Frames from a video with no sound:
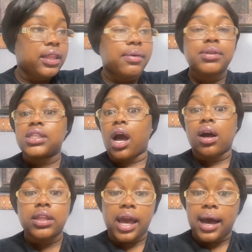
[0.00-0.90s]
That was the
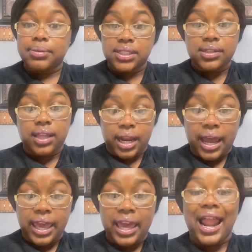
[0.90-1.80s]
only option that I
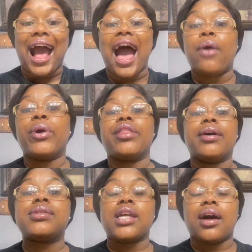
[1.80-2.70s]
had. That
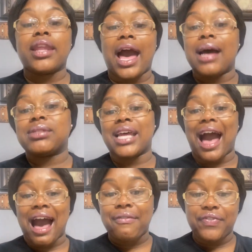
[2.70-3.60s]
was the only option
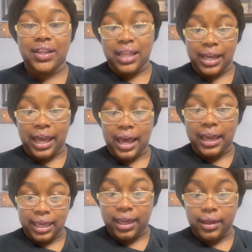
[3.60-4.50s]
I felt like I
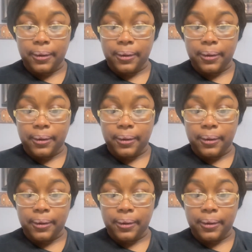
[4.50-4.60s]
had.